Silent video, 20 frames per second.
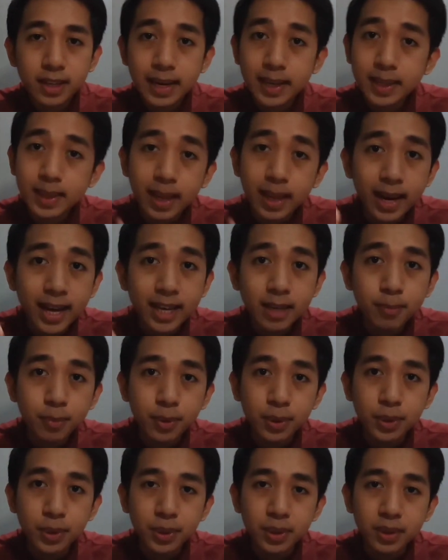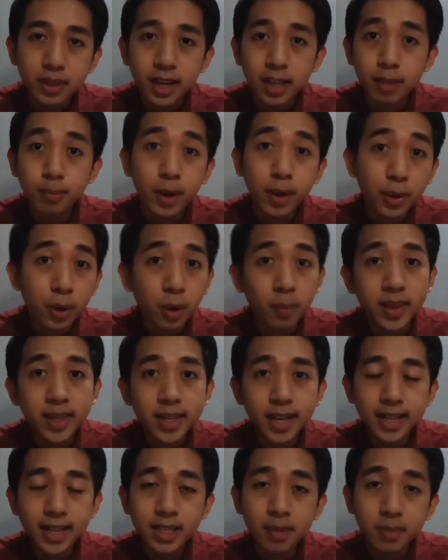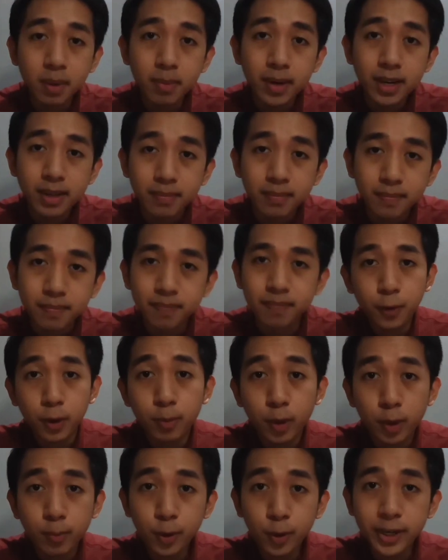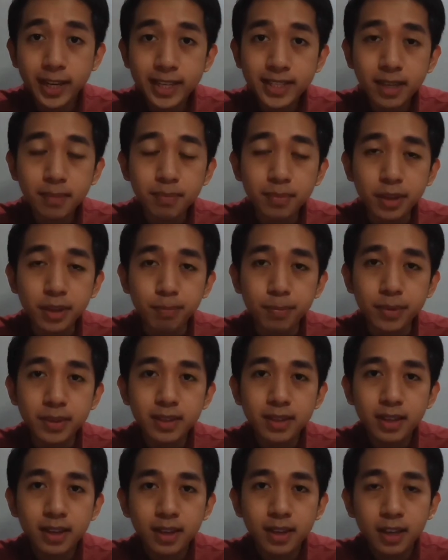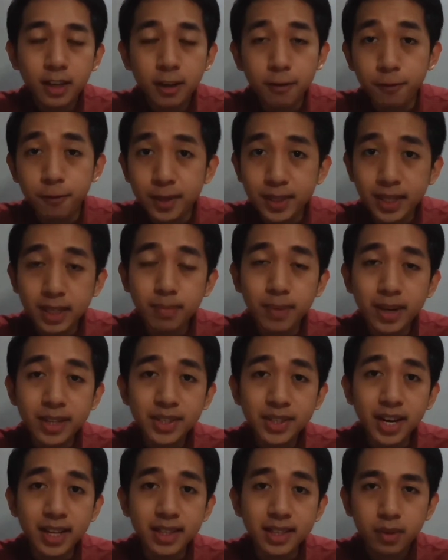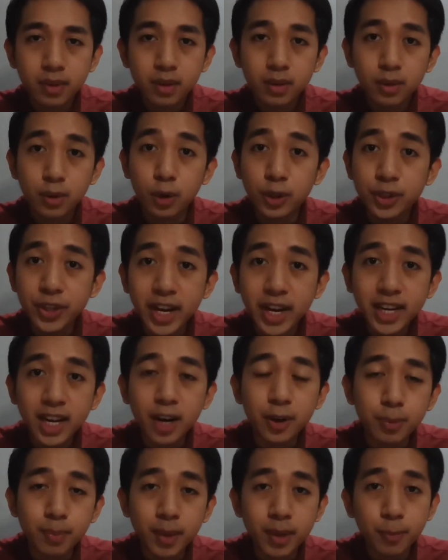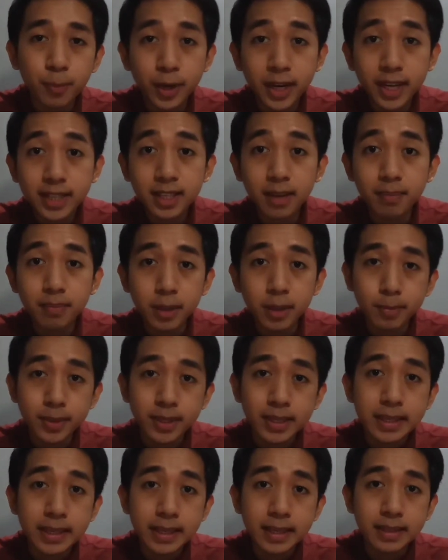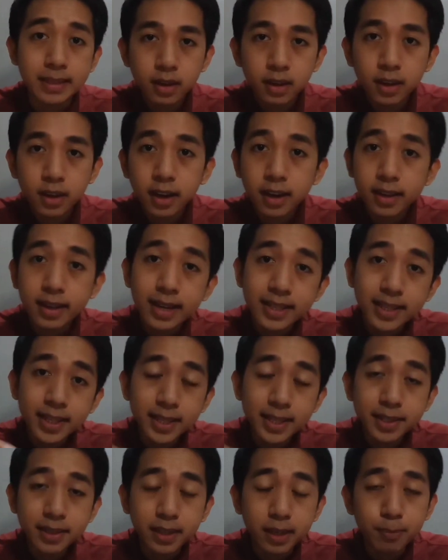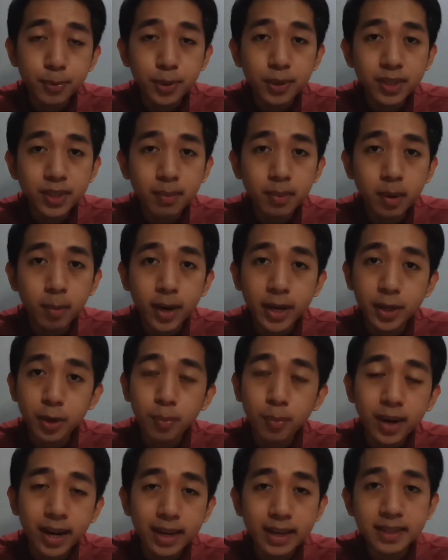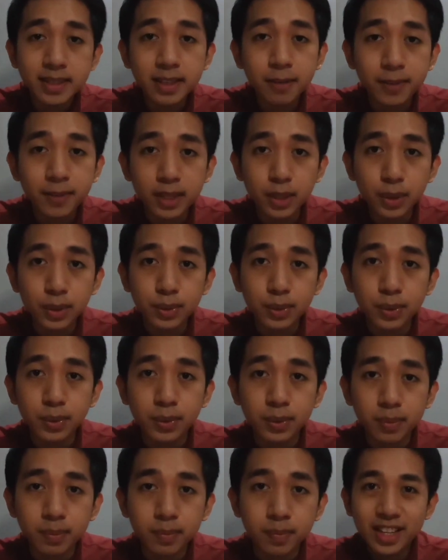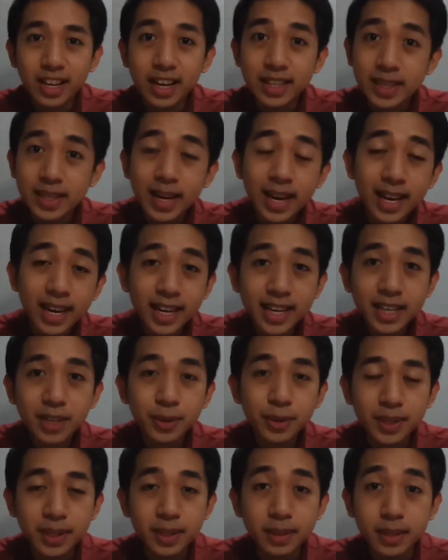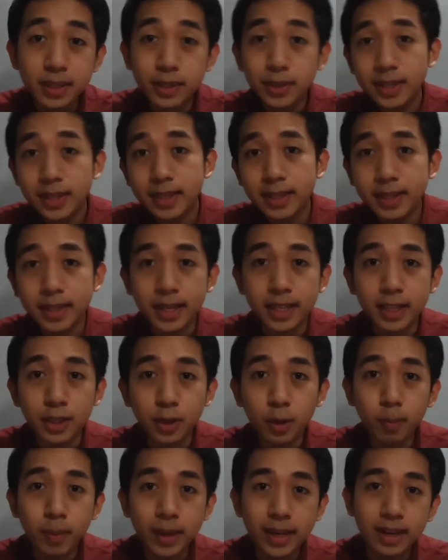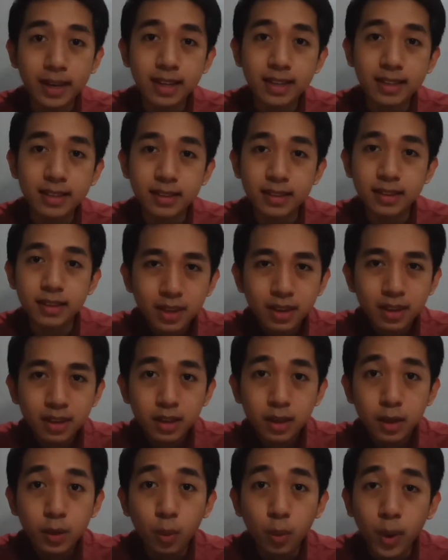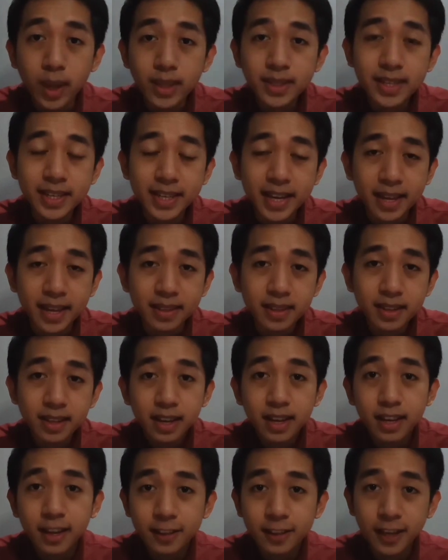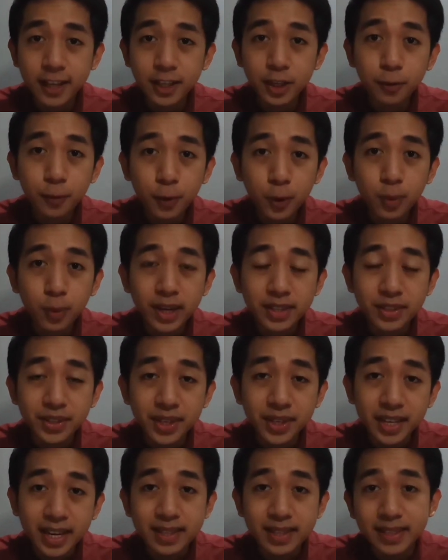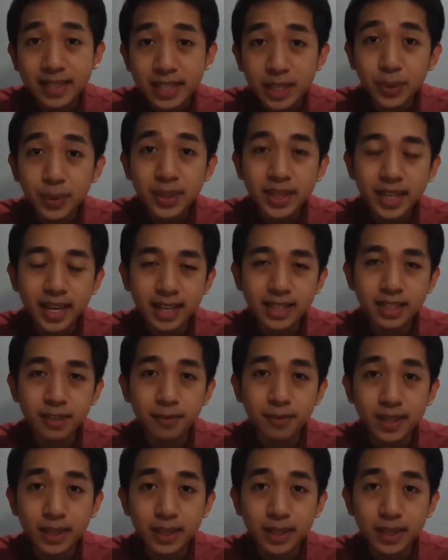click the like button at mag-comment ka na sa baba. For more board exam tips, visit my channel or check out my board exam tips series. Nasa description sa baba yung mga link sa videos ko at ilalagay ko din dito sa screen yung playlist. Once again, thank you for watching and see you in the next